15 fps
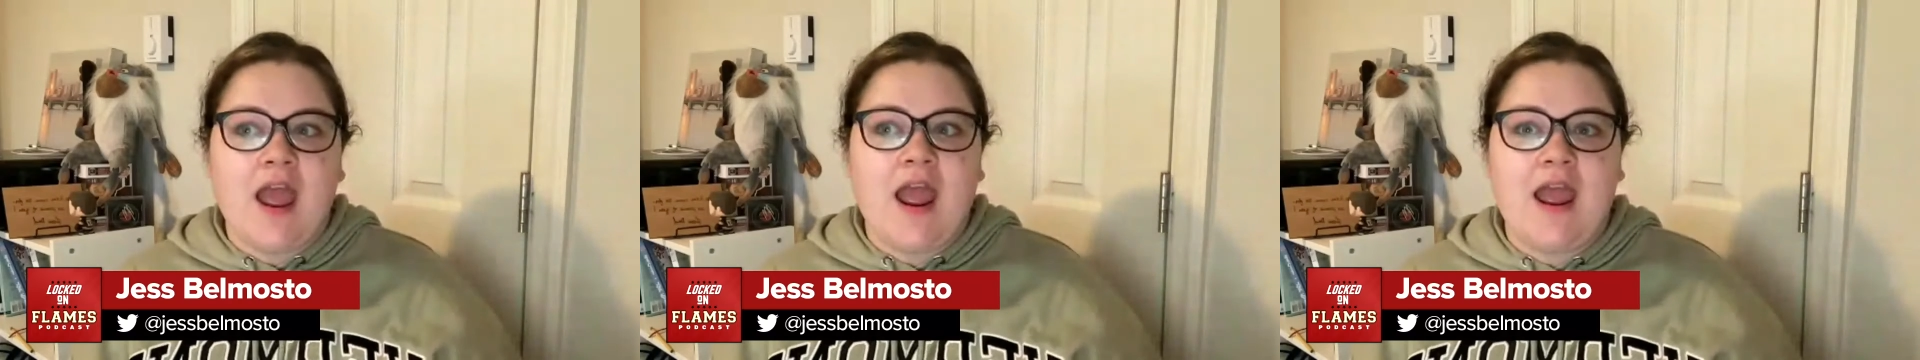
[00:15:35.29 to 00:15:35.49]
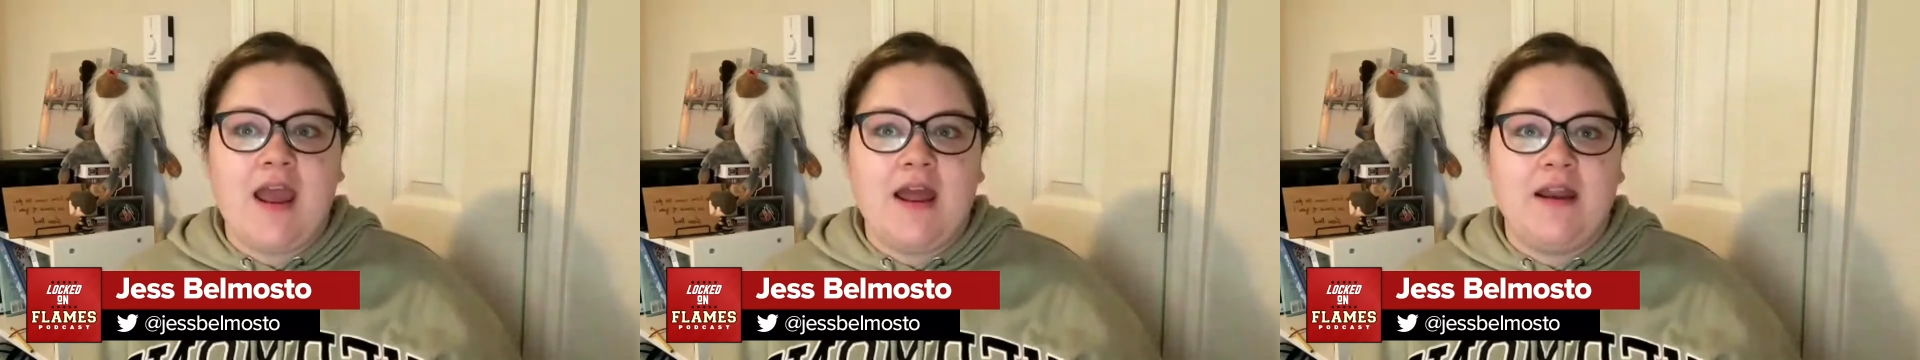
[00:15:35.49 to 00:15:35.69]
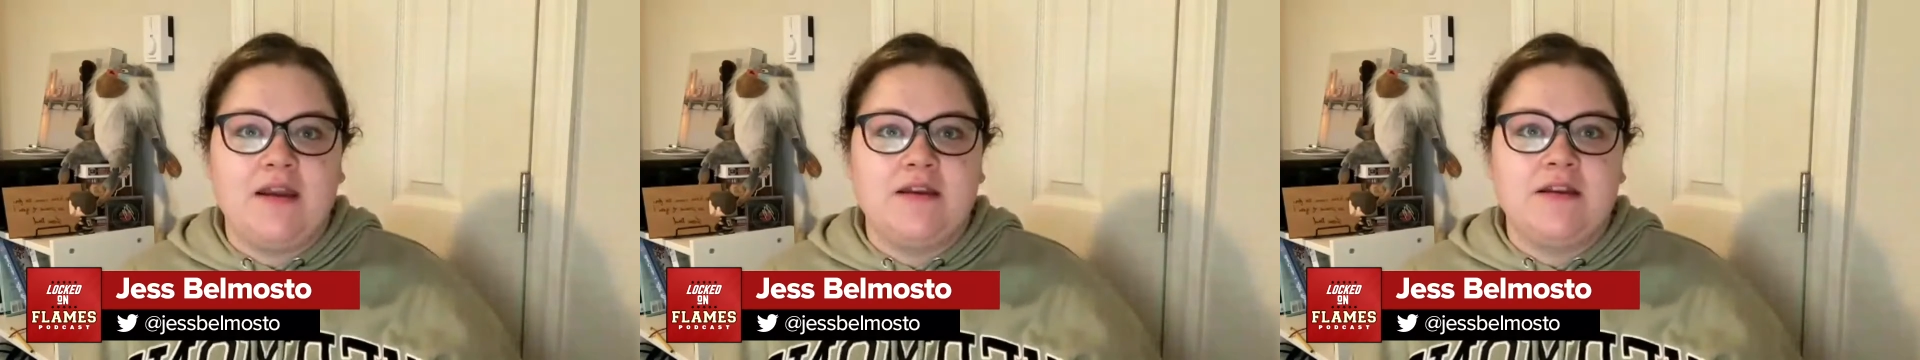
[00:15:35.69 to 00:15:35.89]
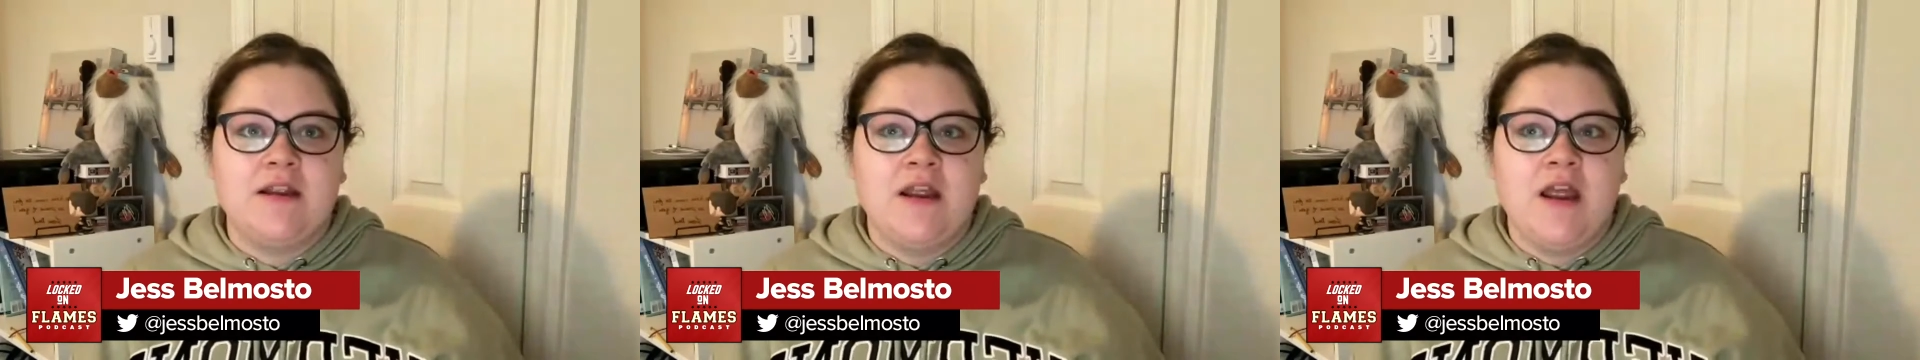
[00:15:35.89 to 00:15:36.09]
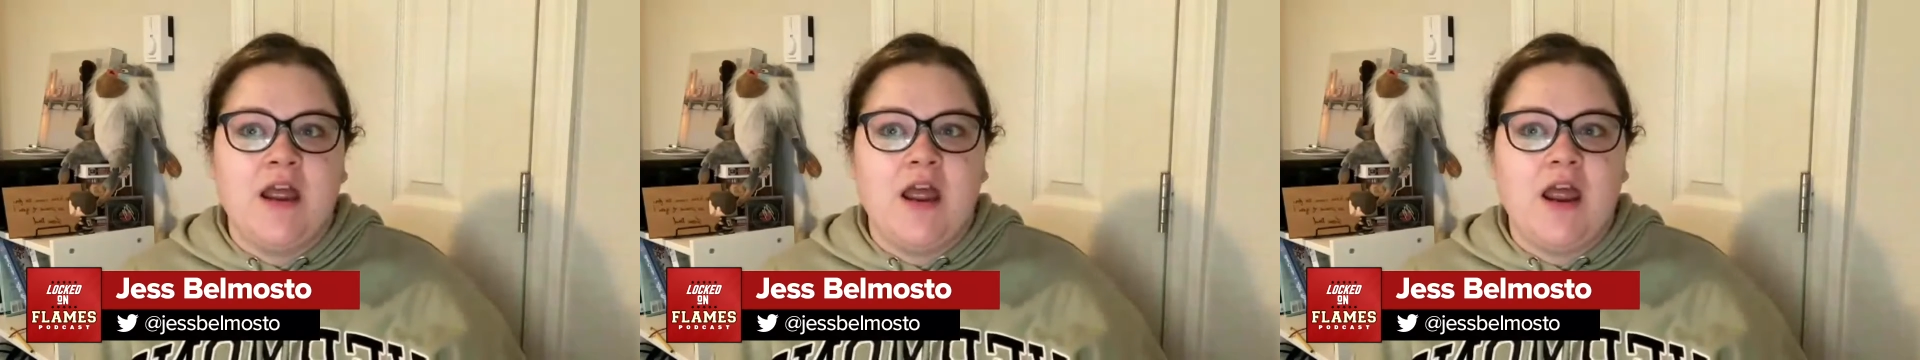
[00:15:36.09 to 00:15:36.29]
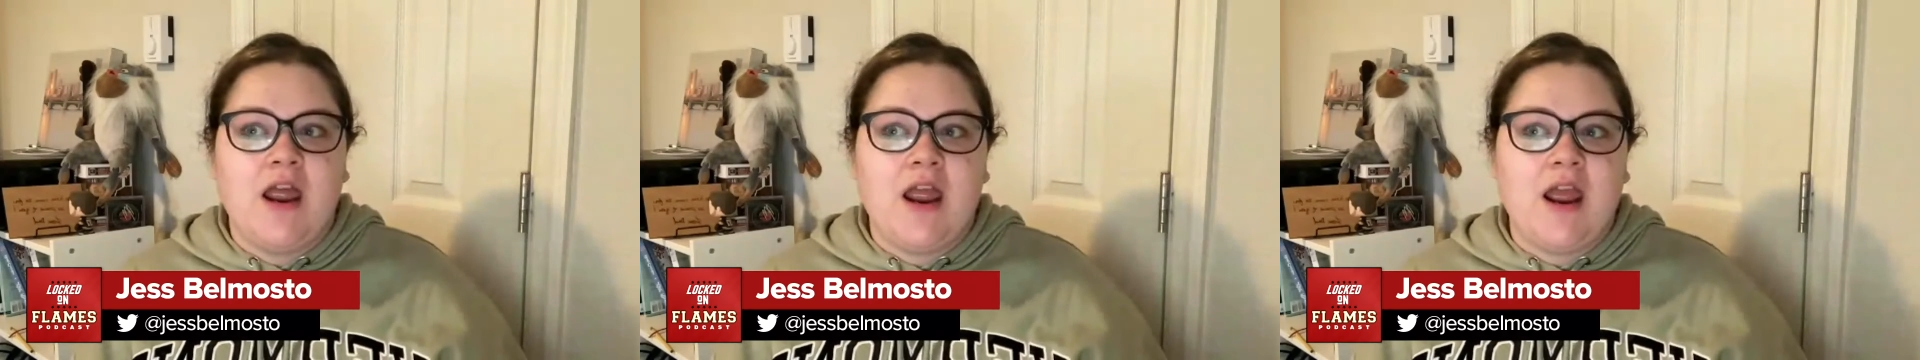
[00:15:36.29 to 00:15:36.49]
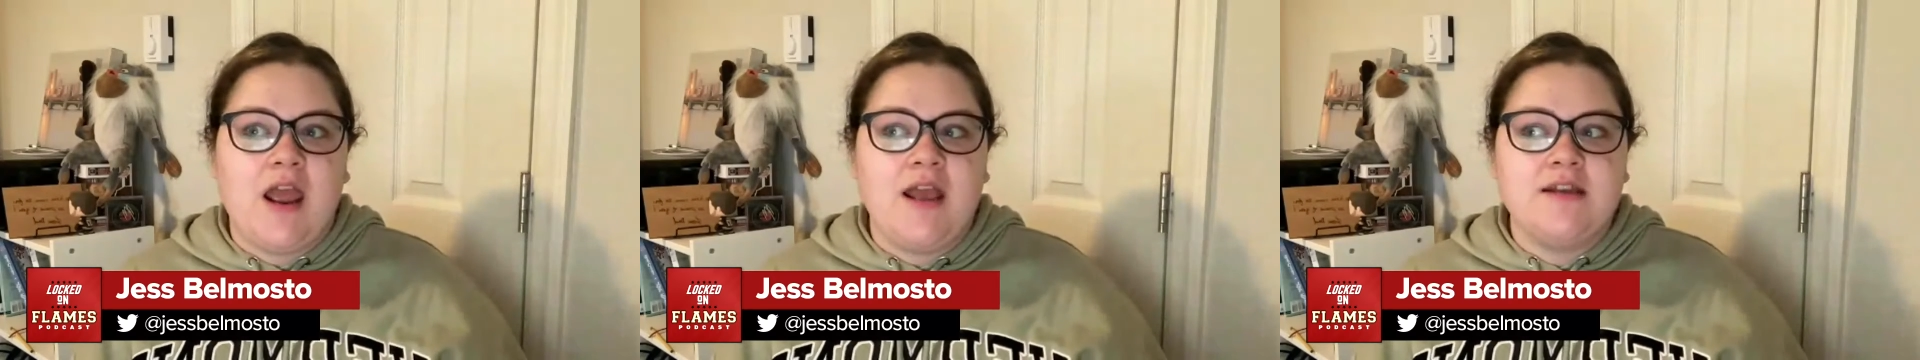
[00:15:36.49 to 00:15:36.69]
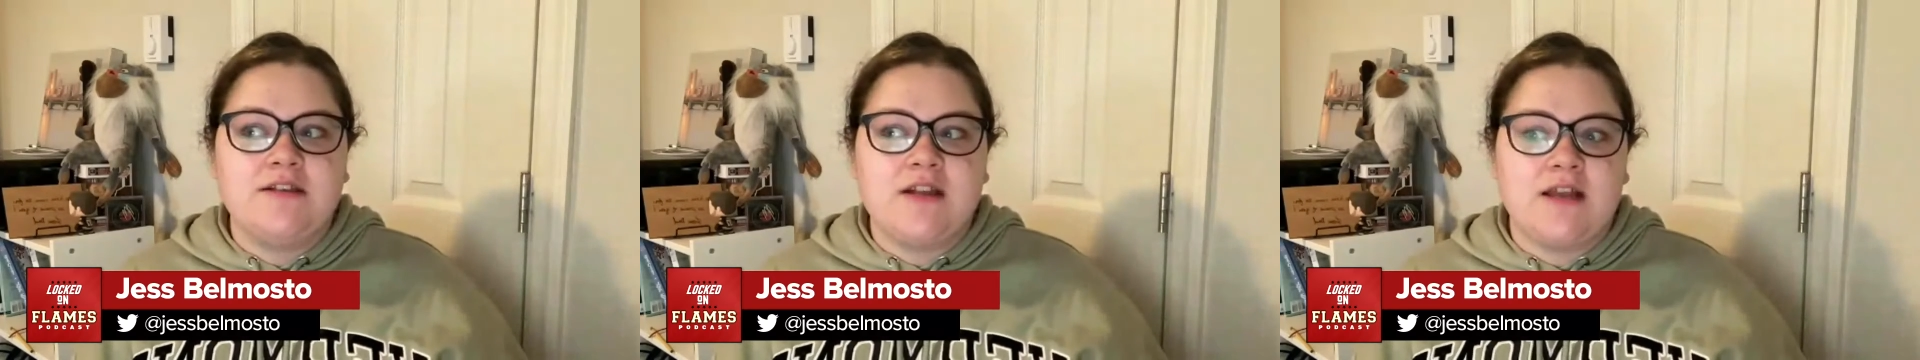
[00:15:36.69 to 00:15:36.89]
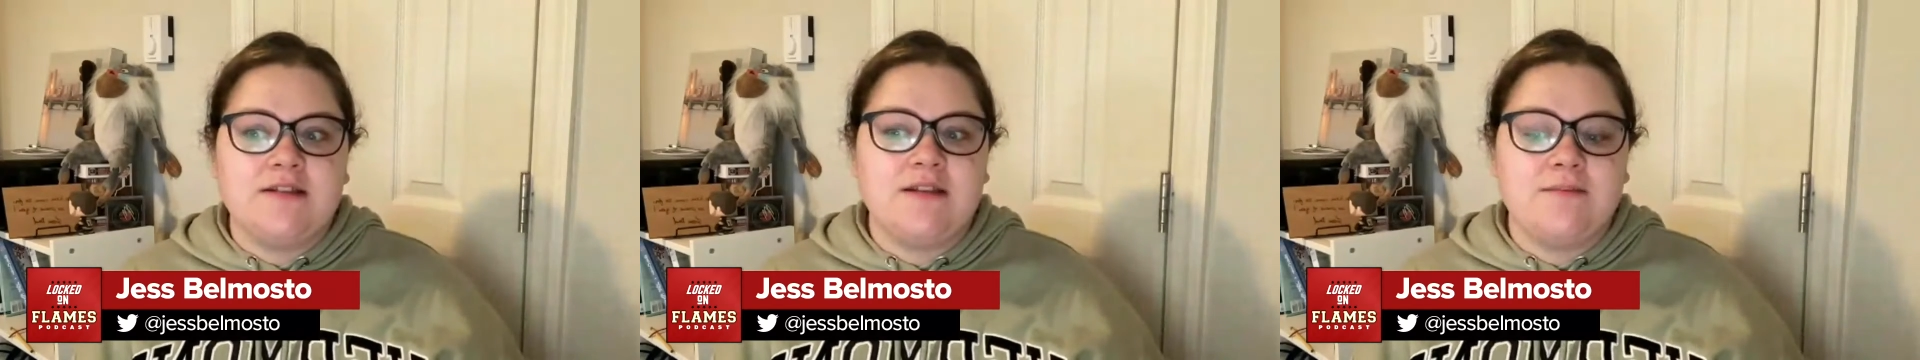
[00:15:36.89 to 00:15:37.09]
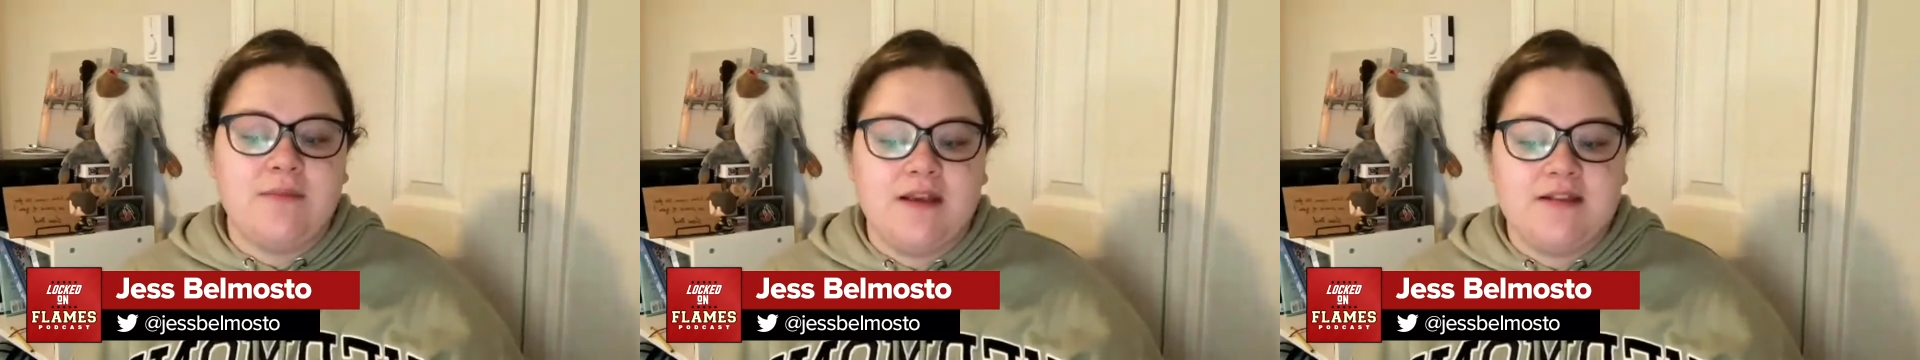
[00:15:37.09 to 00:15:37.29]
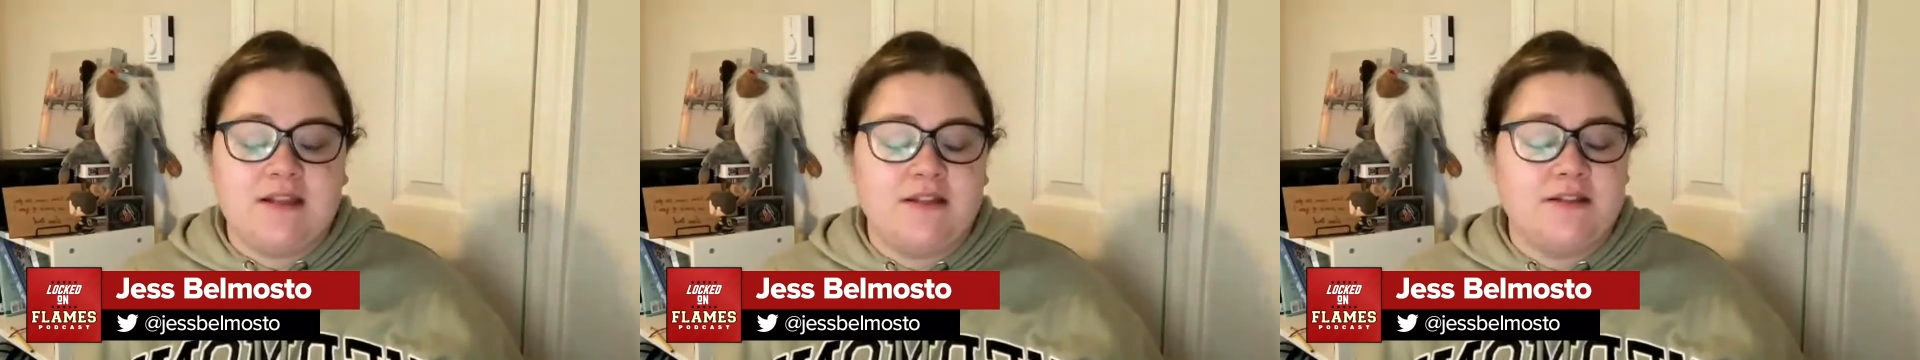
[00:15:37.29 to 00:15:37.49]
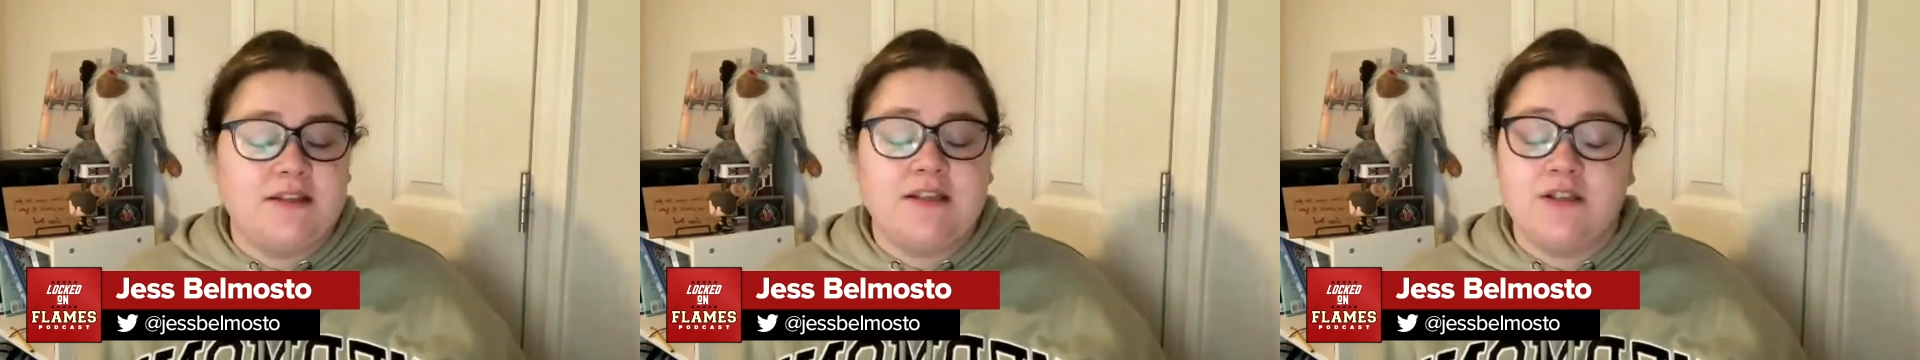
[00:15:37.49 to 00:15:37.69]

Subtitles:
and it doesn't make sense.